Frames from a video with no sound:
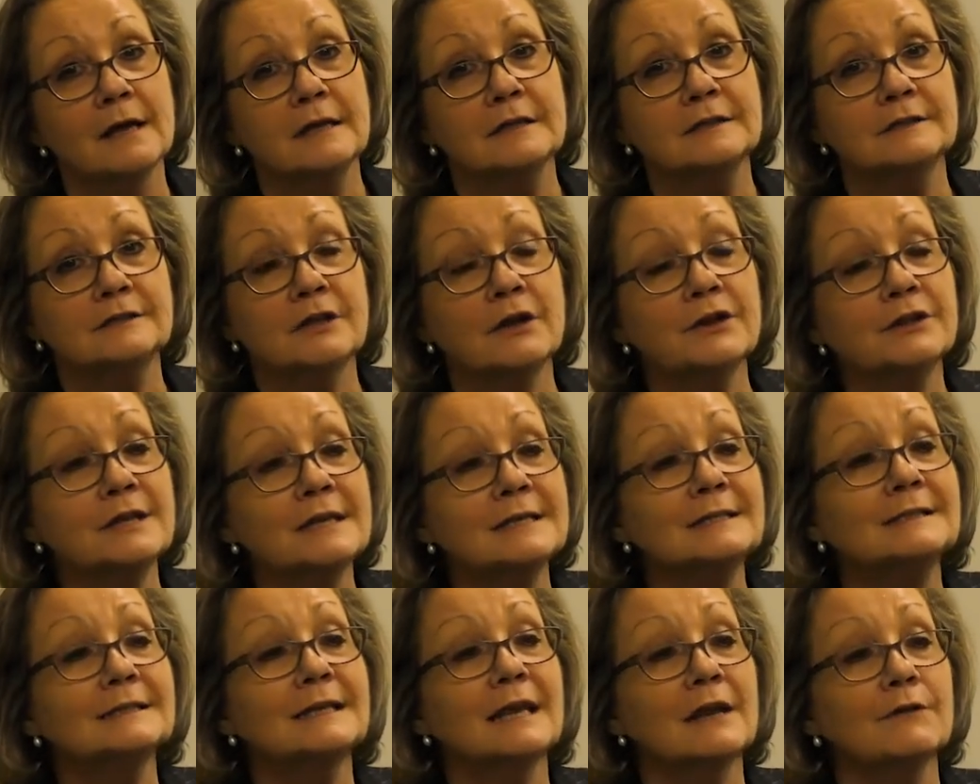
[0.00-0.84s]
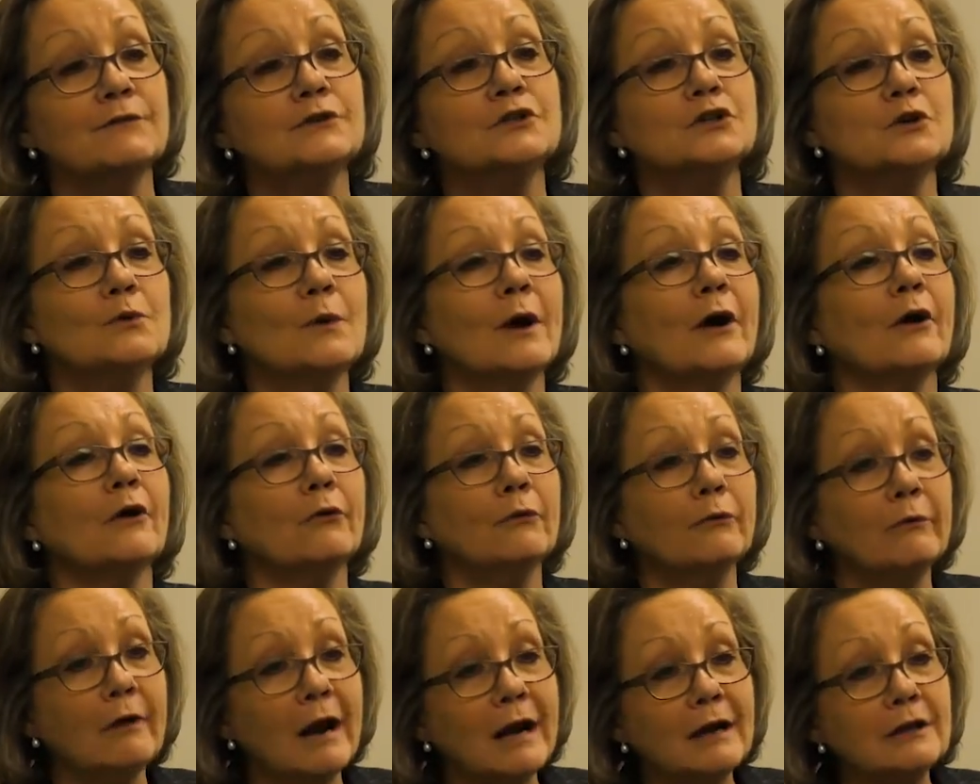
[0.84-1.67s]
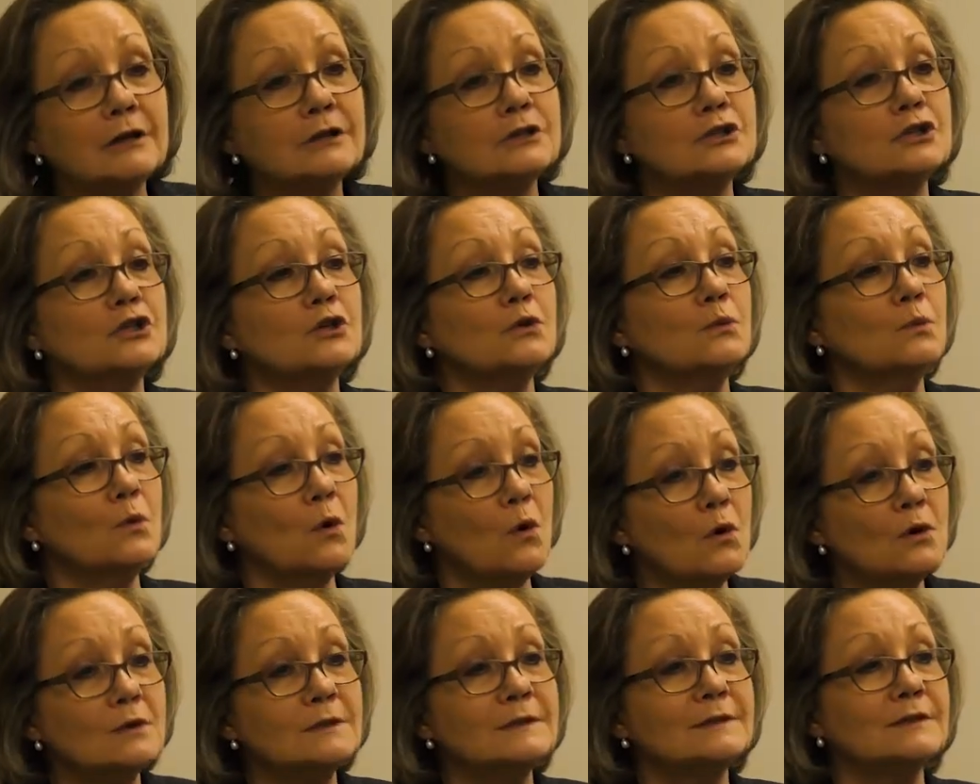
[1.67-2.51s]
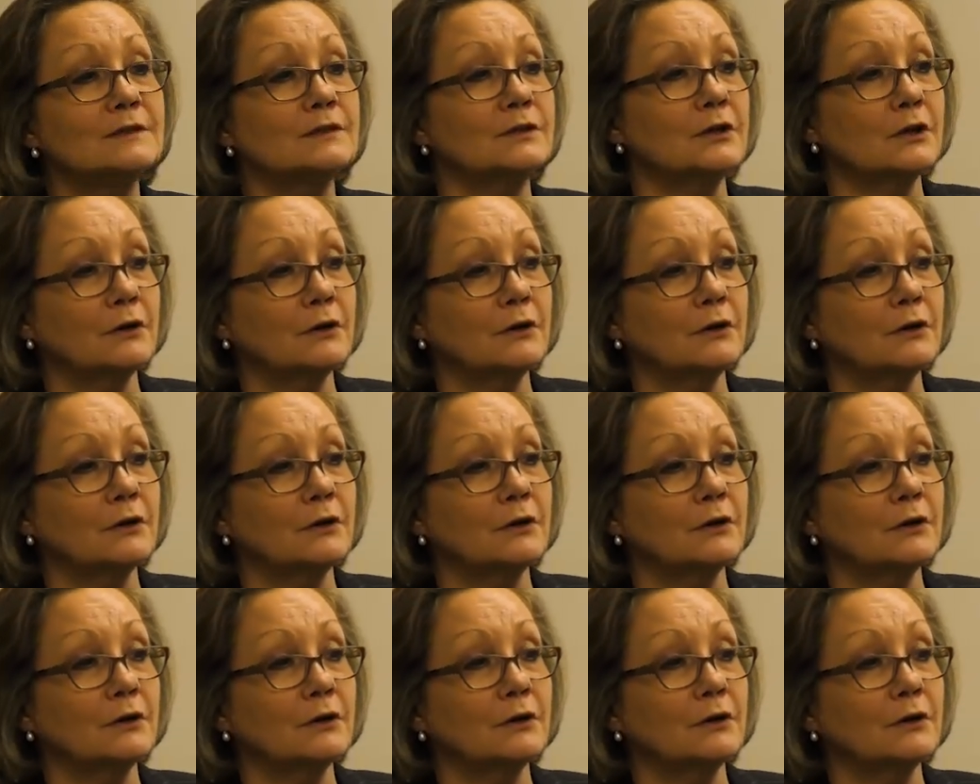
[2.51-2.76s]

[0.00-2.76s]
So this gives you a credit towards the